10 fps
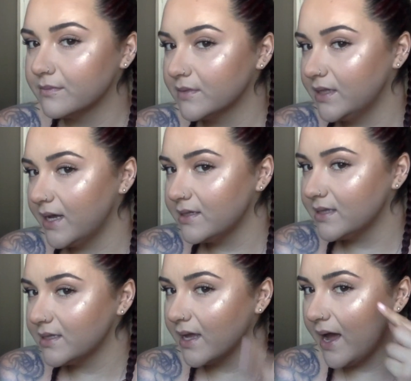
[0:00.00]
Yes, that
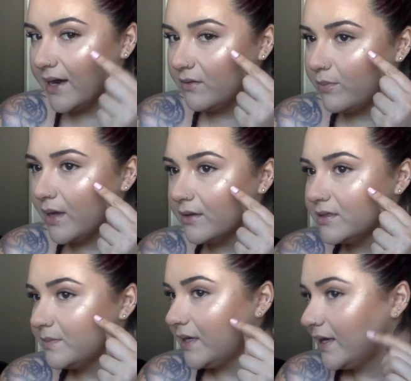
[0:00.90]
kind of bothers
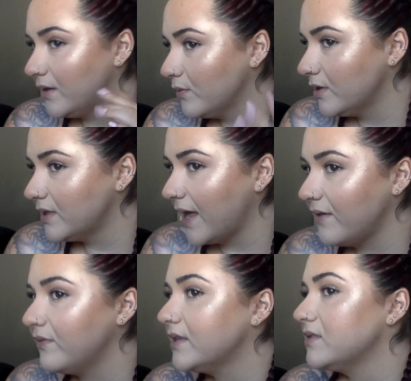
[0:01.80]
me. In real life,
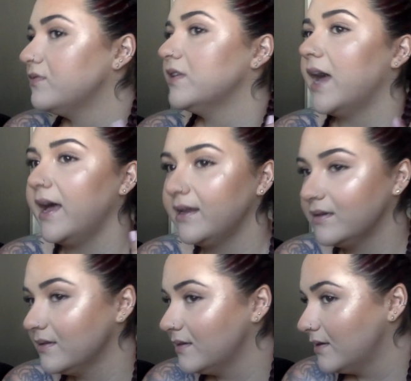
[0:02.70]
it's flat,
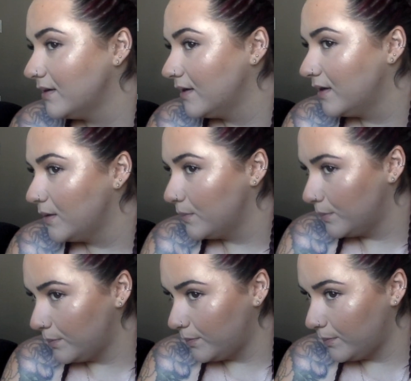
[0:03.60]

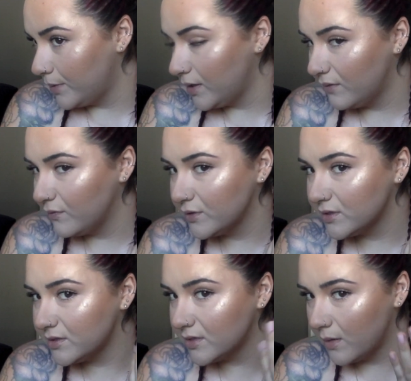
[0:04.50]
but for
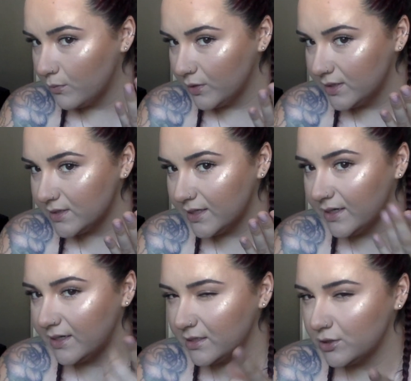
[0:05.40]
some reason,
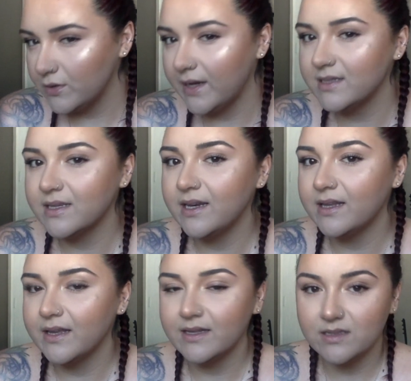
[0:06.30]
it's translating
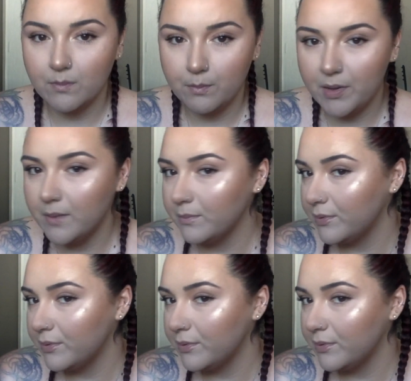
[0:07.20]
like it's a bump.